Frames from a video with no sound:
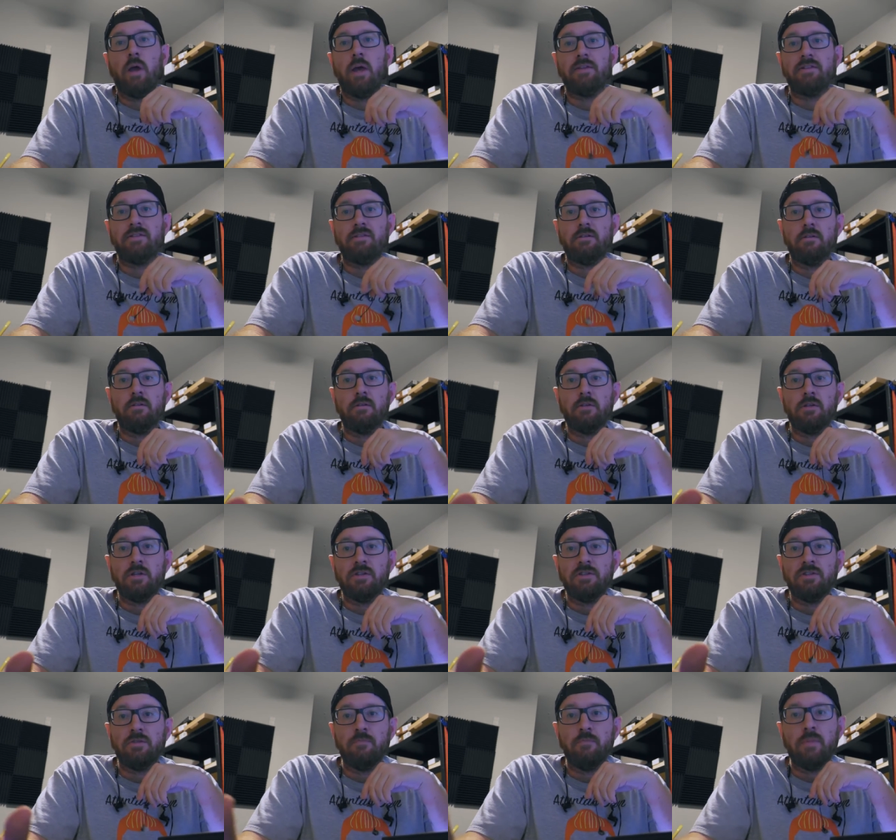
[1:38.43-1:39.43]
Wes
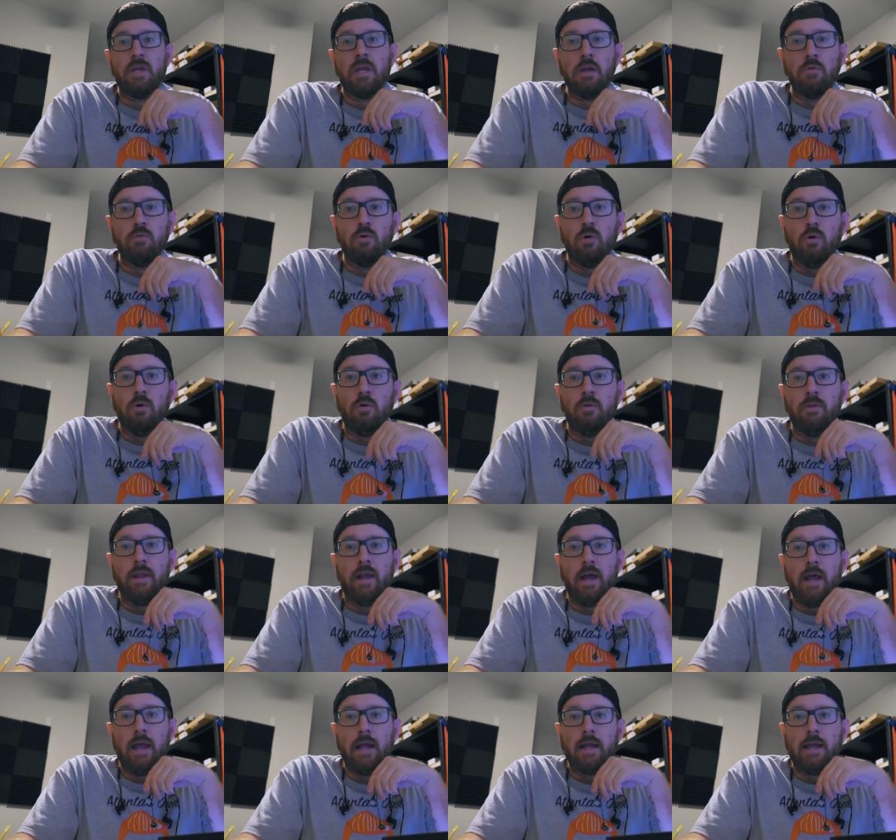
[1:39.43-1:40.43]
just some B-roll that
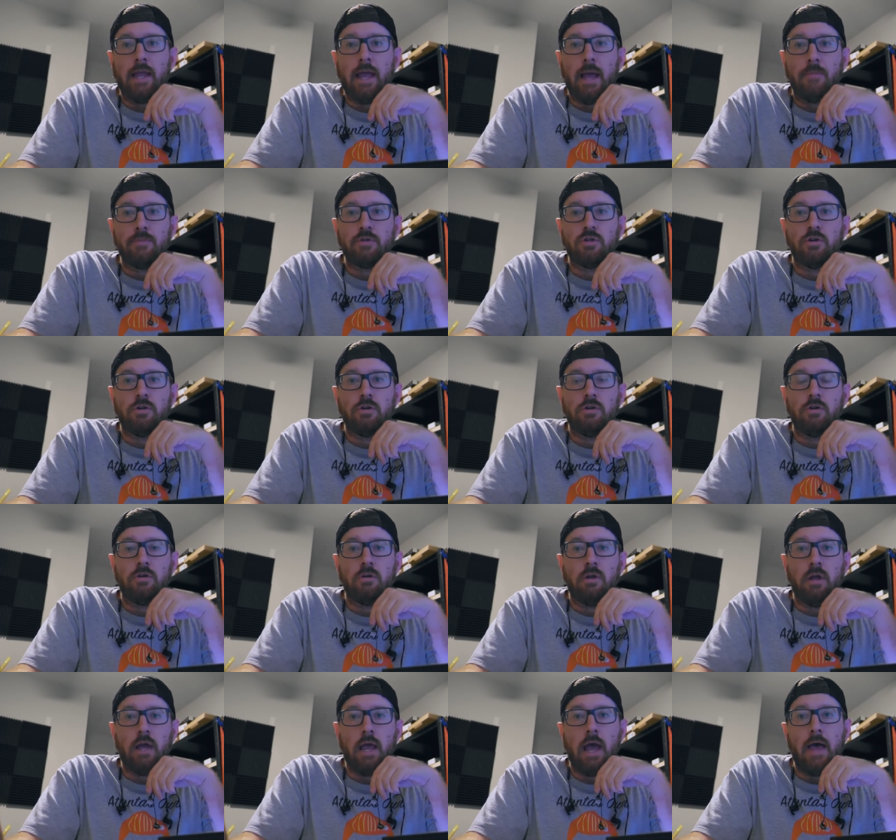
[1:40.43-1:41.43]
I had captured
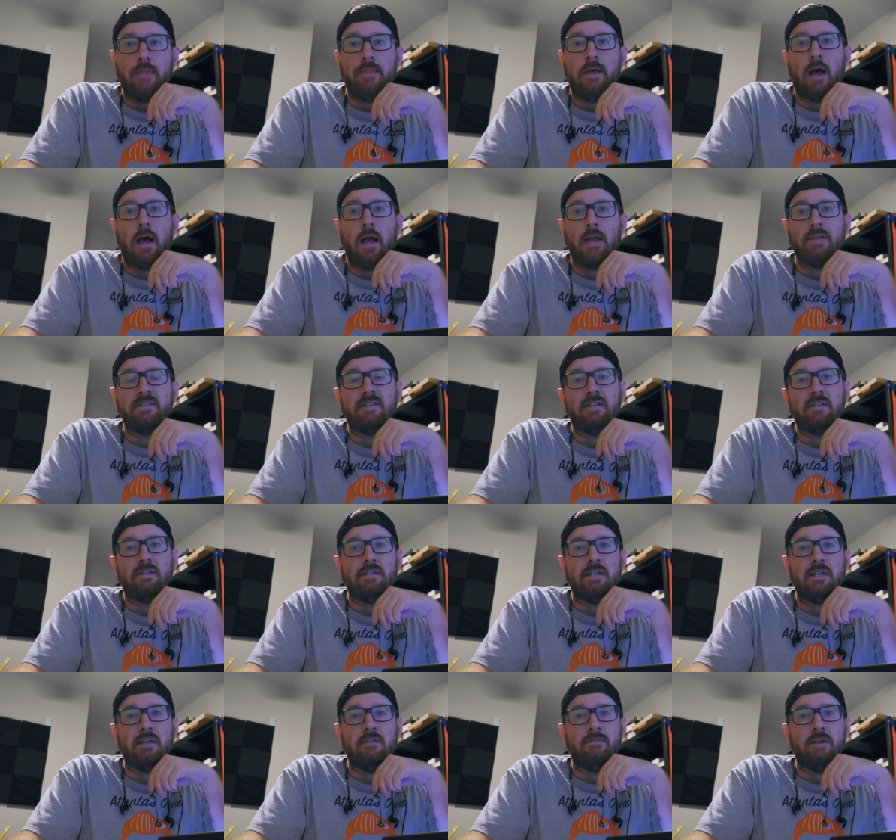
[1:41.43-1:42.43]
at the
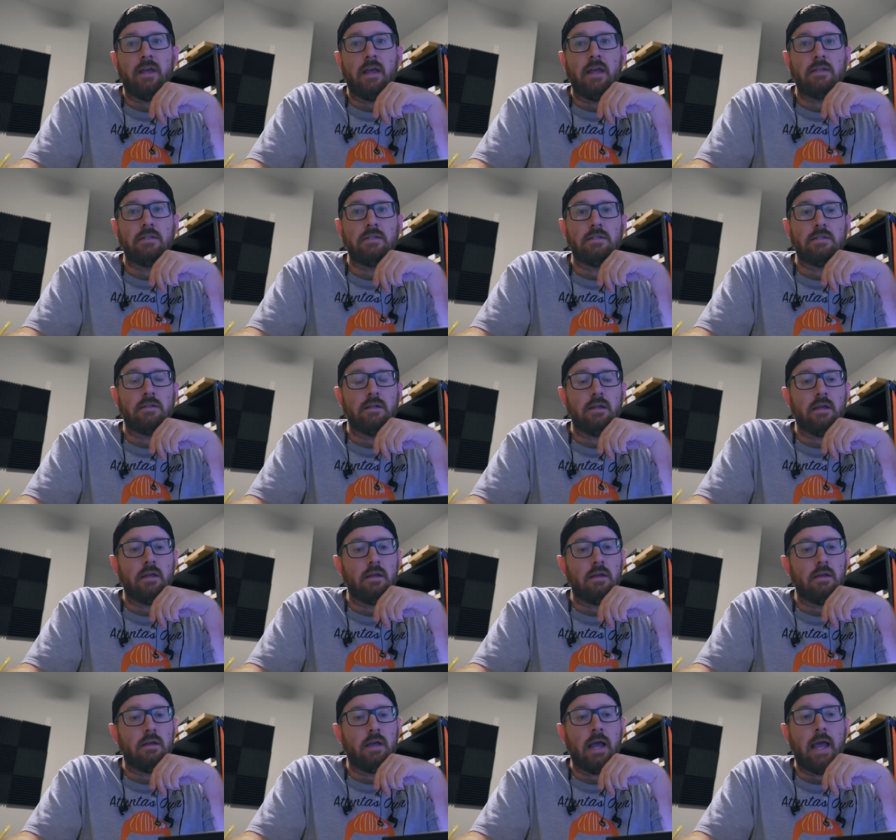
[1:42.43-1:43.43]
ICC event.
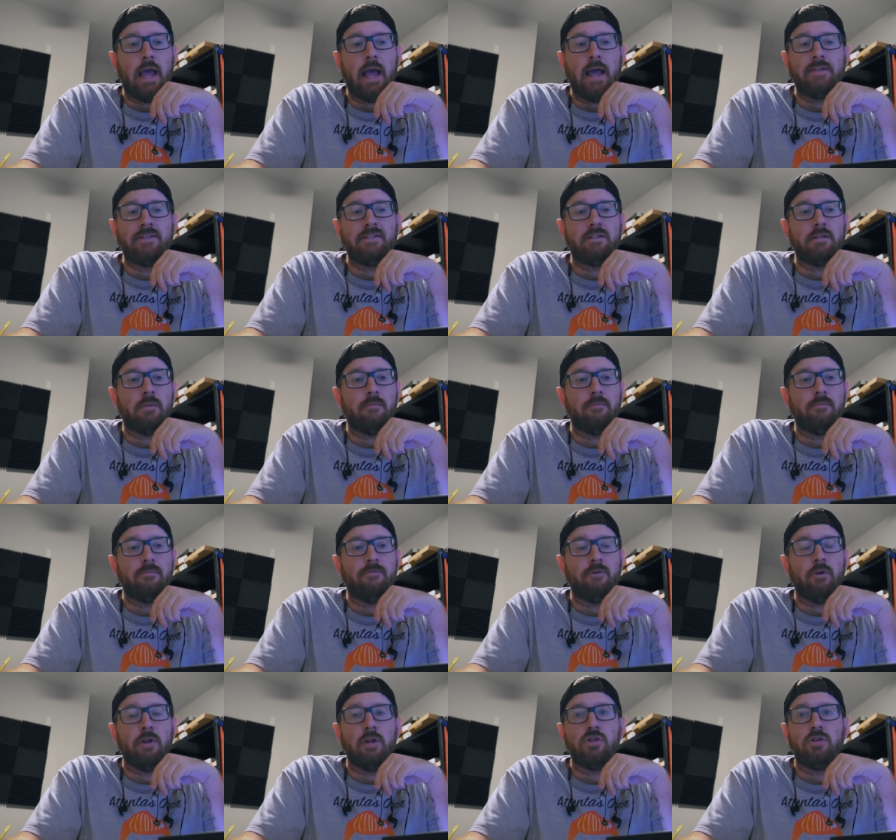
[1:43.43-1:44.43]
I had some
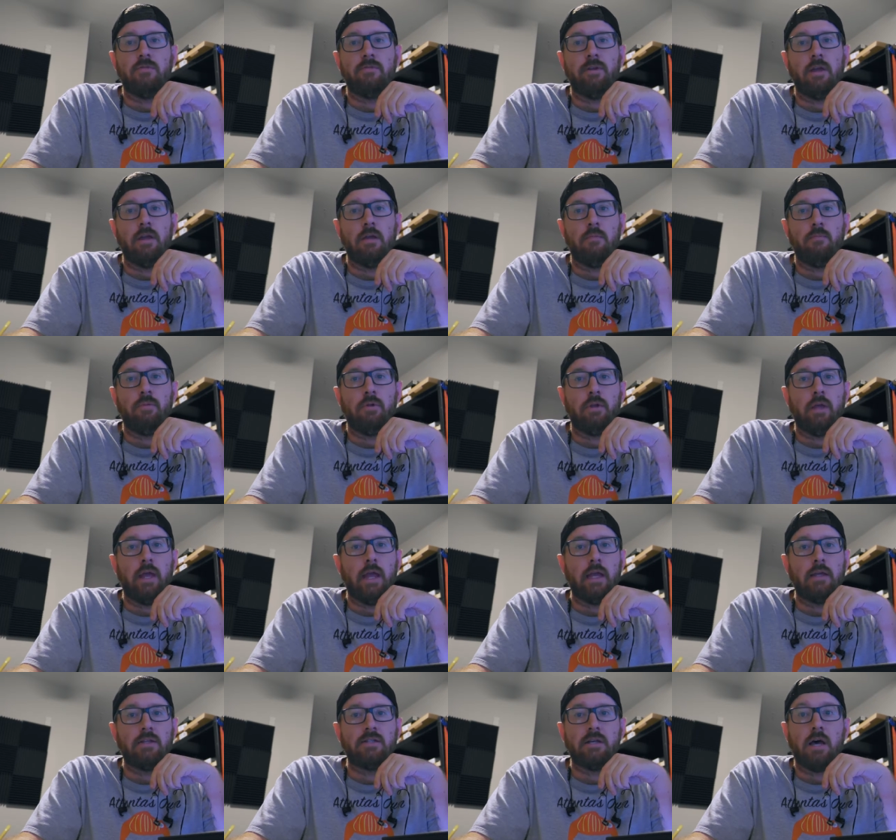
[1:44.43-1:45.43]
footage of him
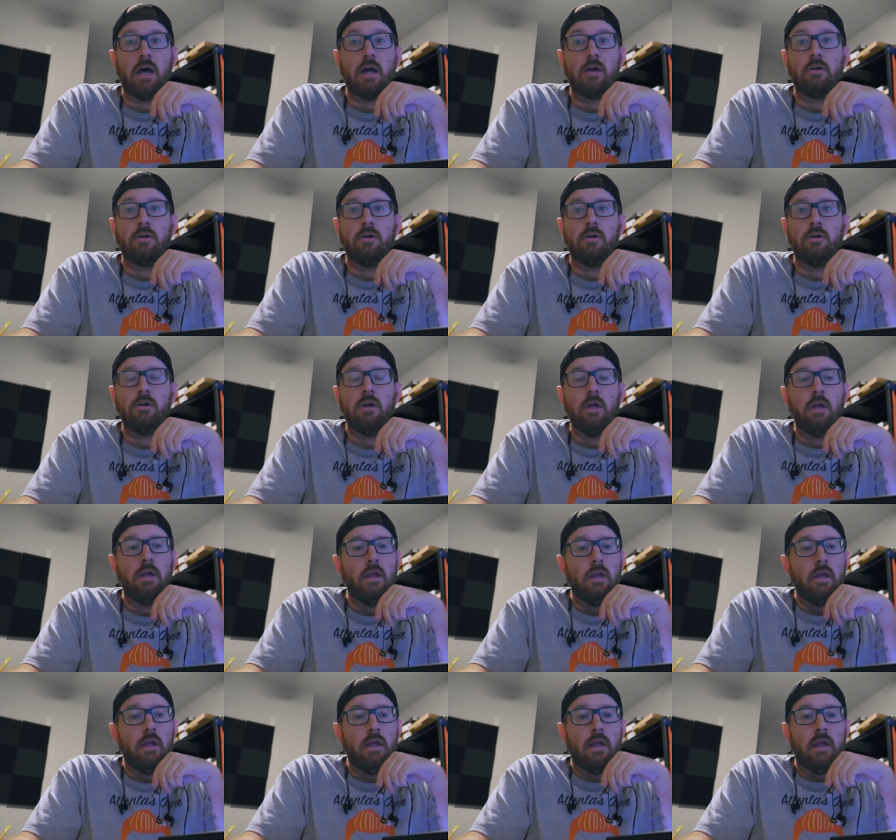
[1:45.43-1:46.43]
playing soccer
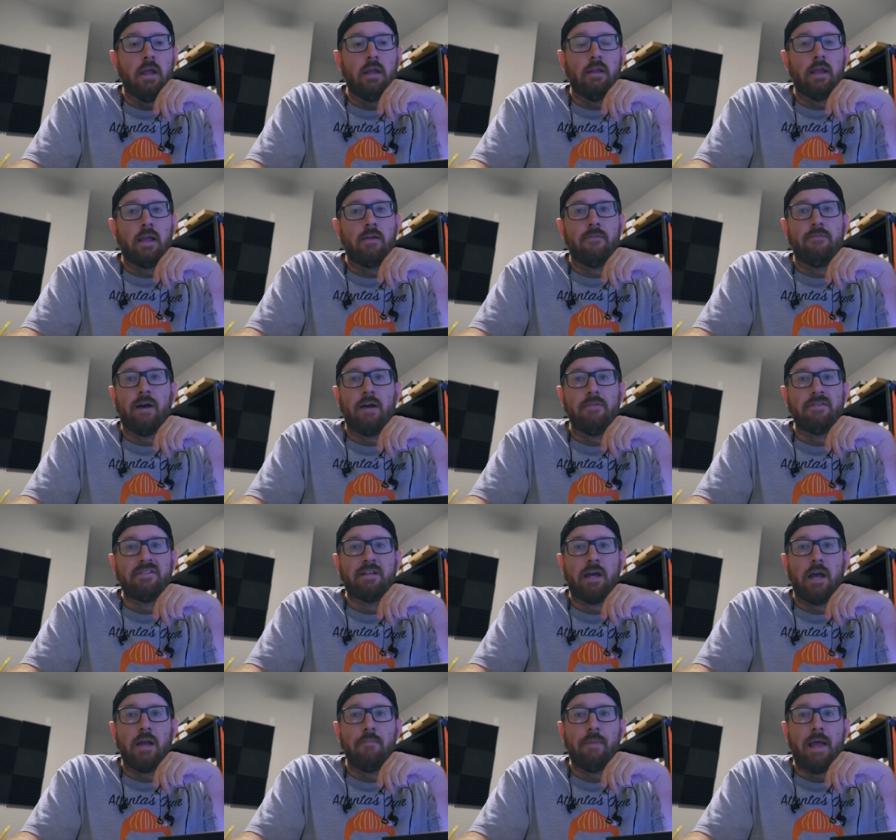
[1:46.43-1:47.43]
in like a
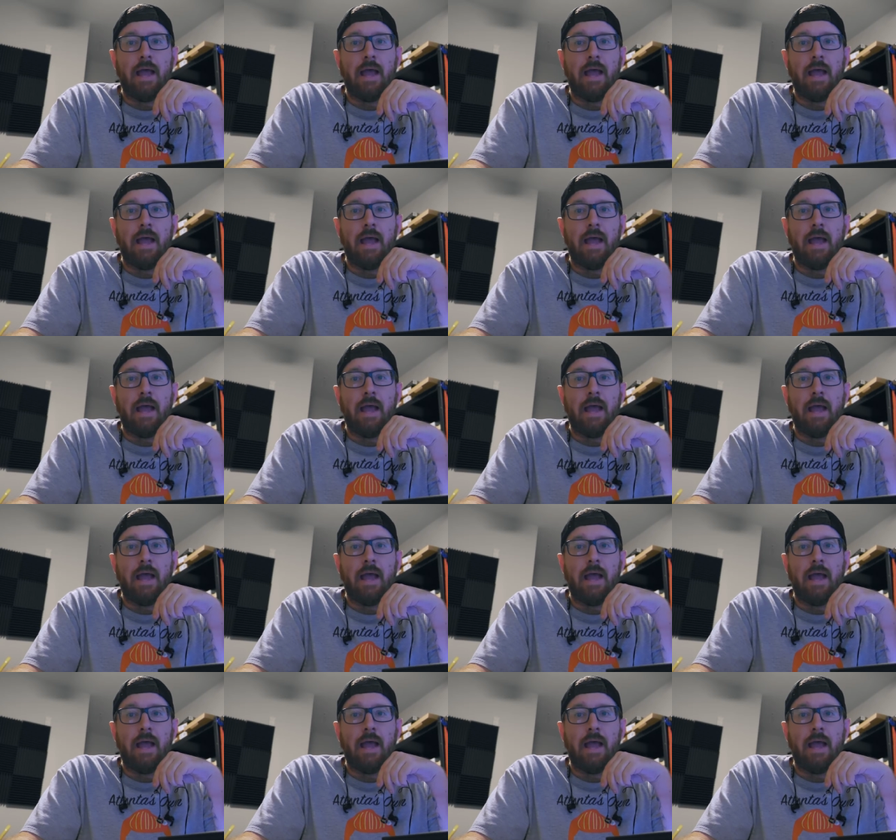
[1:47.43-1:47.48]
five-a-side